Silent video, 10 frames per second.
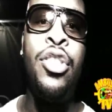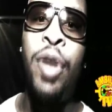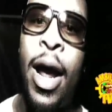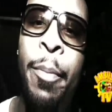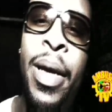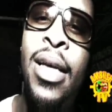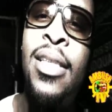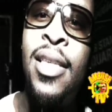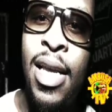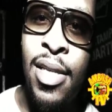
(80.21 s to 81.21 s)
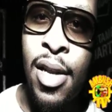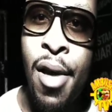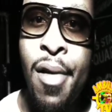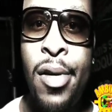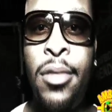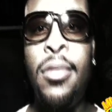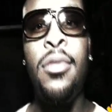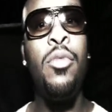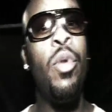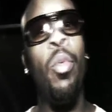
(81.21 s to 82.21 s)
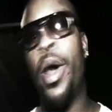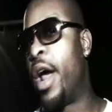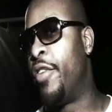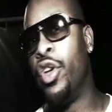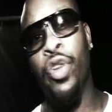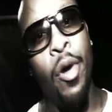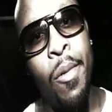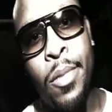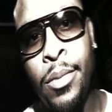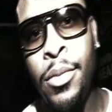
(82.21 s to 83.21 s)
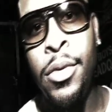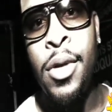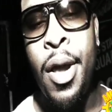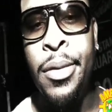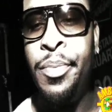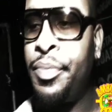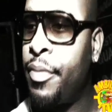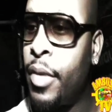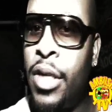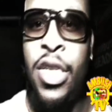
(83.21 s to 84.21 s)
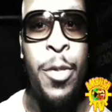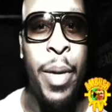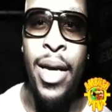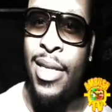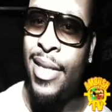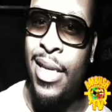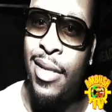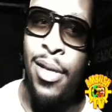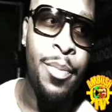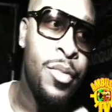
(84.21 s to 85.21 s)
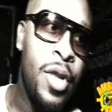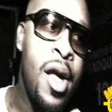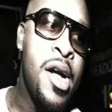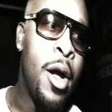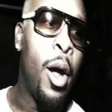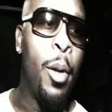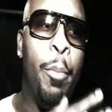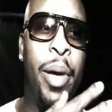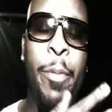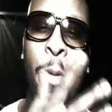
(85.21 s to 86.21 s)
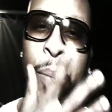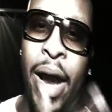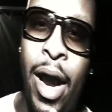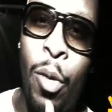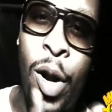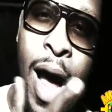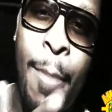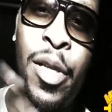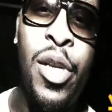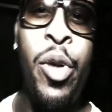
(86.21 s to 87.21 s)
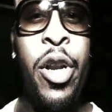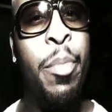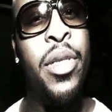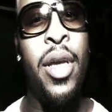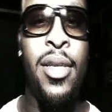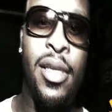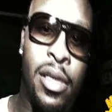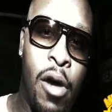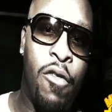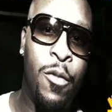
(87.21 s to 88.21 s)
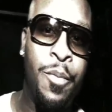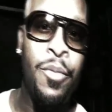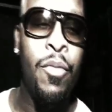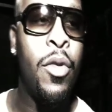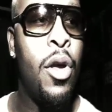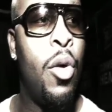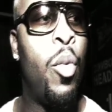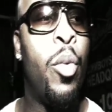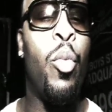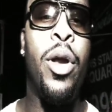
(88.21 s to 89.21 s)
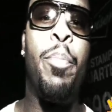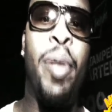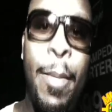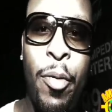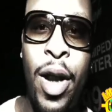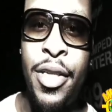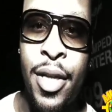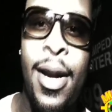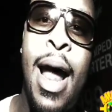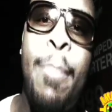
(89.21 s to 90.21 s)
try to be consistent with whatever you do. Just be consistent. Be prepared when the opportunity presents itself. When preparation and